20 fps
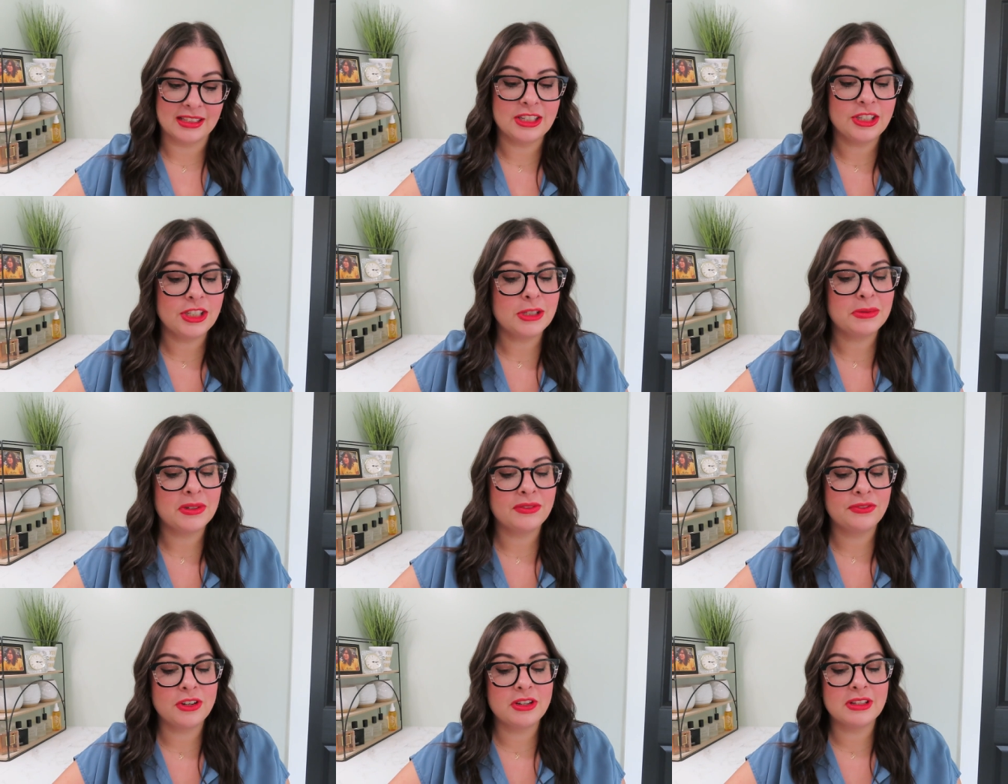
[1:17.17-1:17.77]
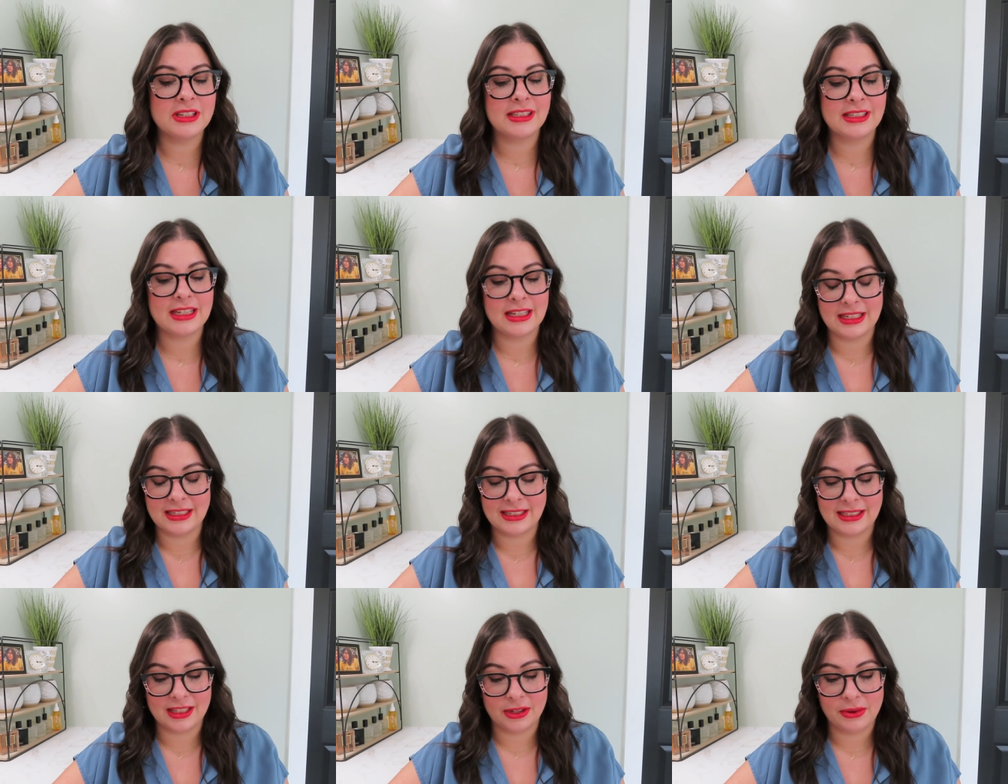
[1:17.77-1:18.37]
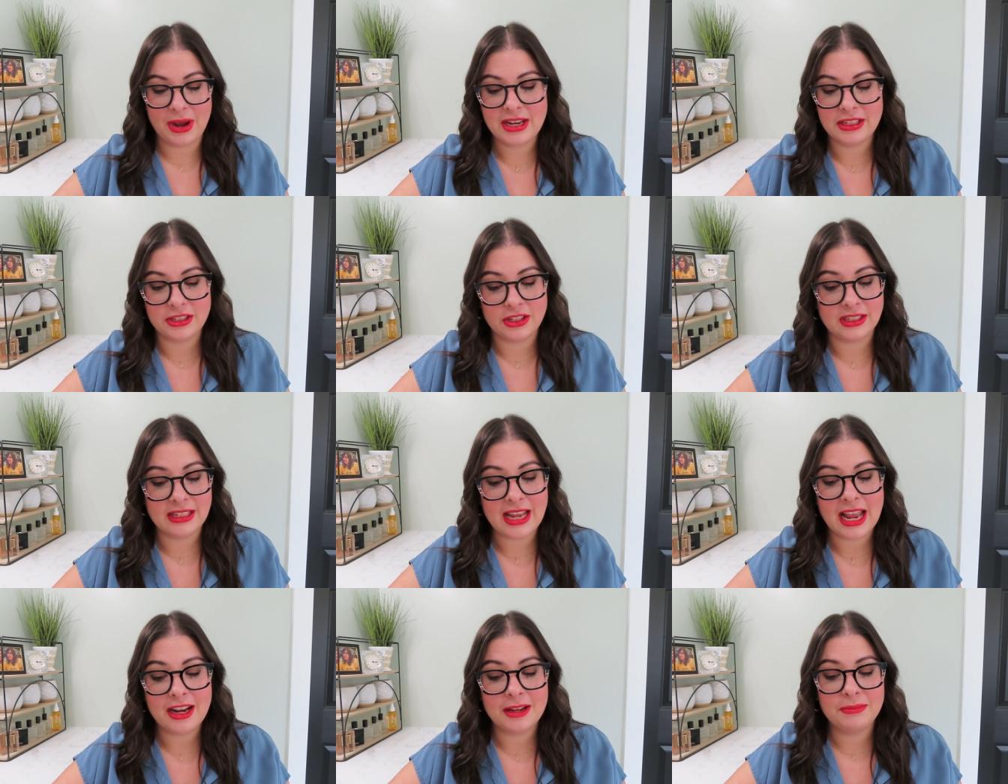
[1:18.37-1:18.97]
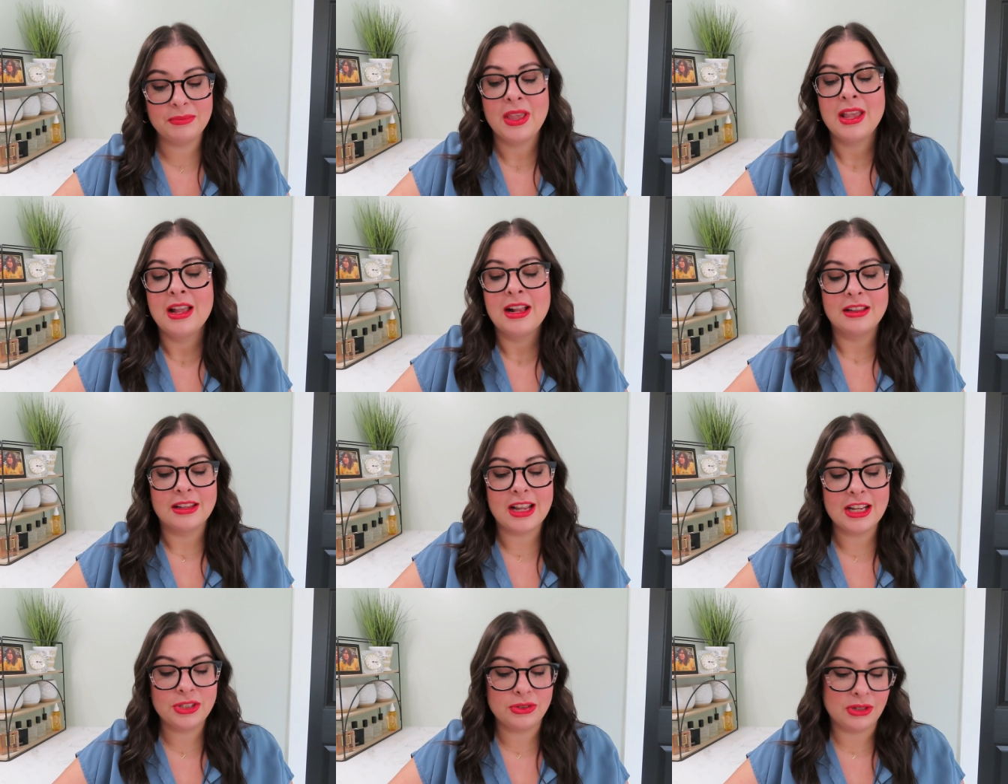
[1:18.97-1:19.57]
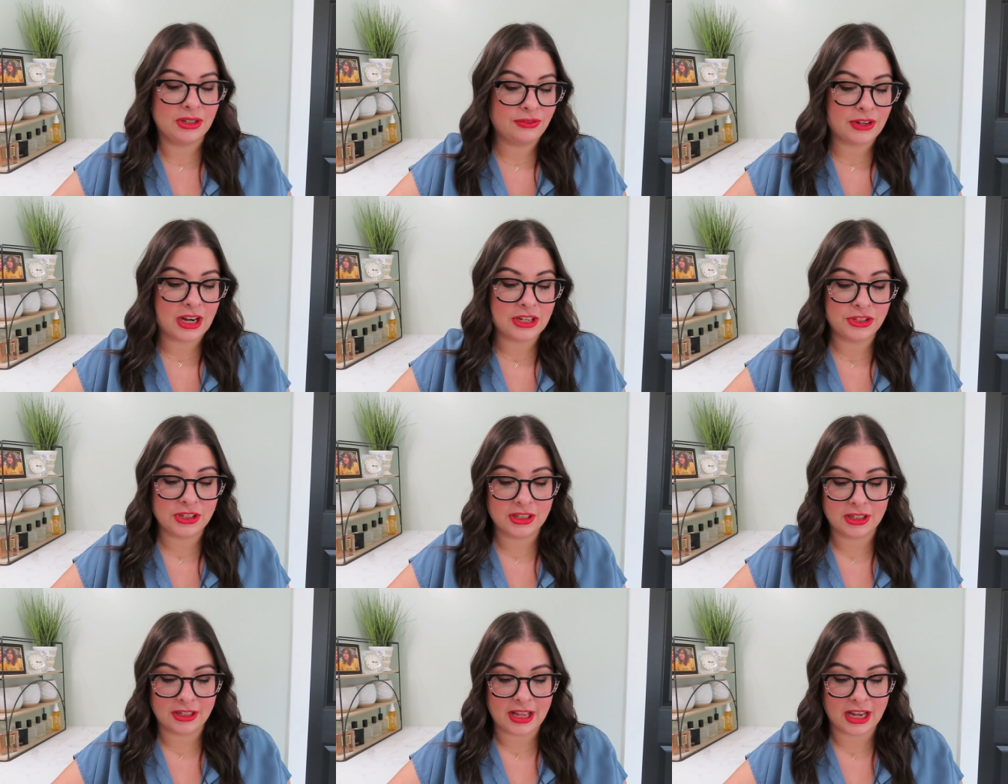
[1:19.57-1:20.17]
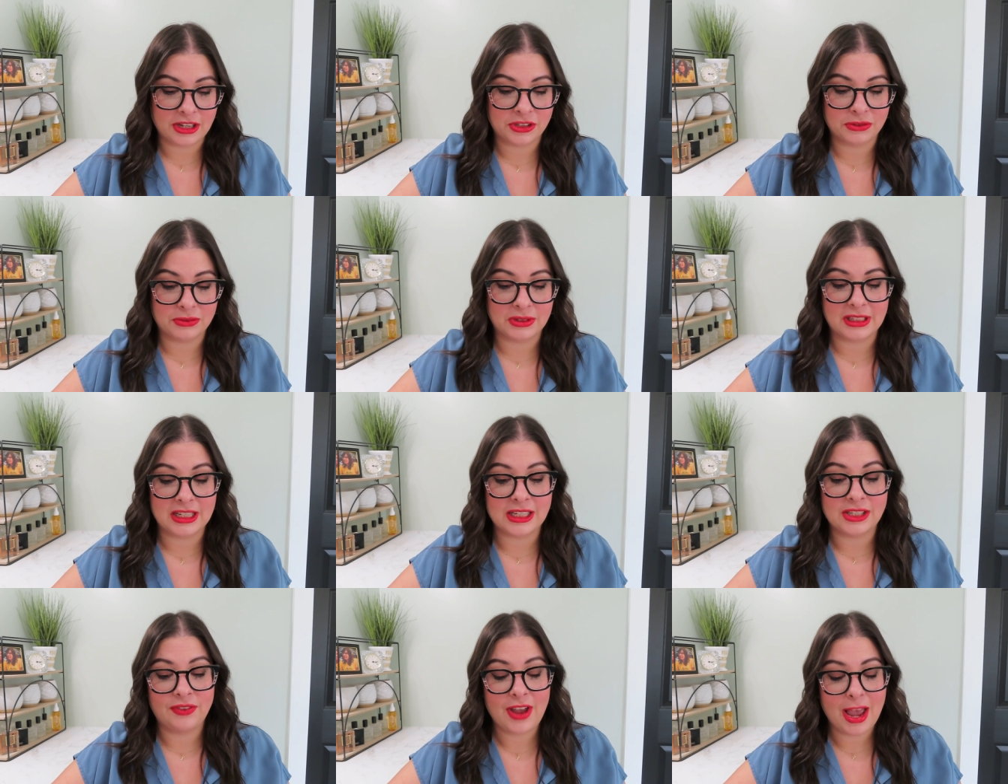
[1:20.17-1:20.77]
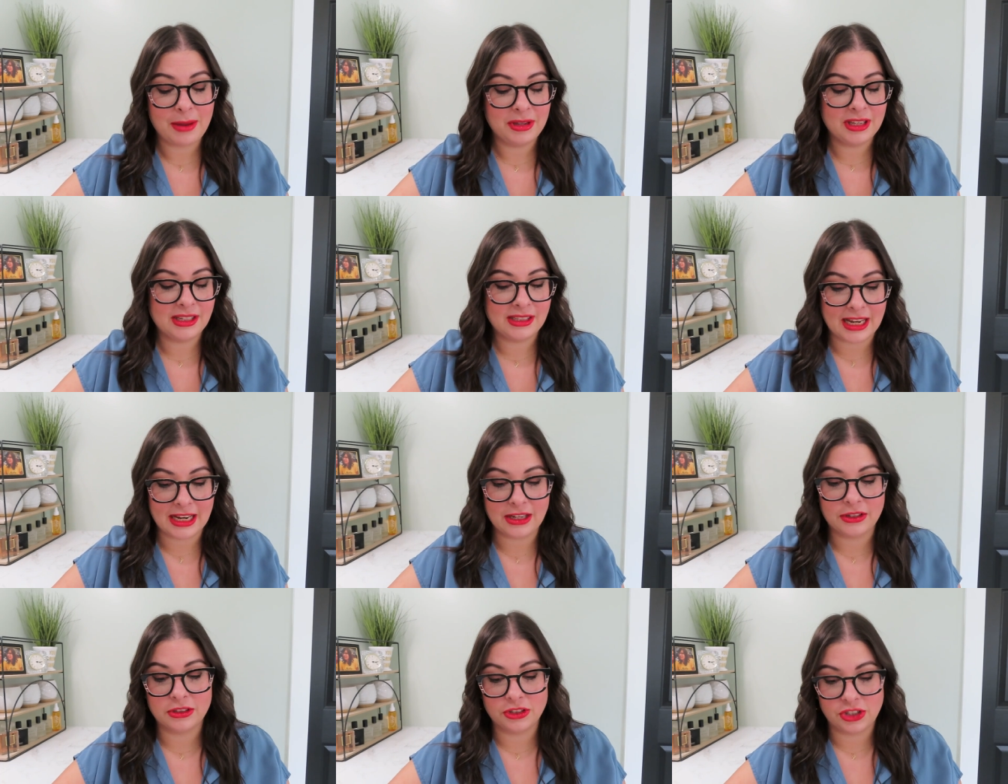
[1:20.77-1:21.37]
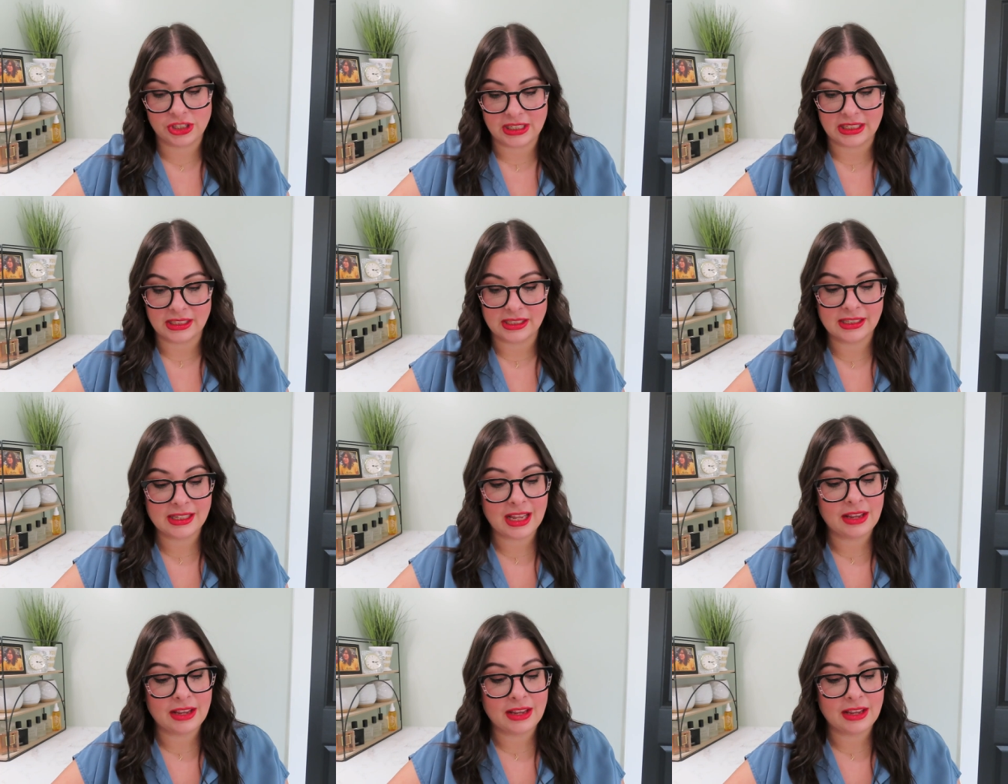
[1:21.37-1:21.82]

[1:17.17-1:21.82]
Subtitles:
Since you prefer the skinny silhouette in your denim, let's refresh your collection with these fabulous ankle jeans.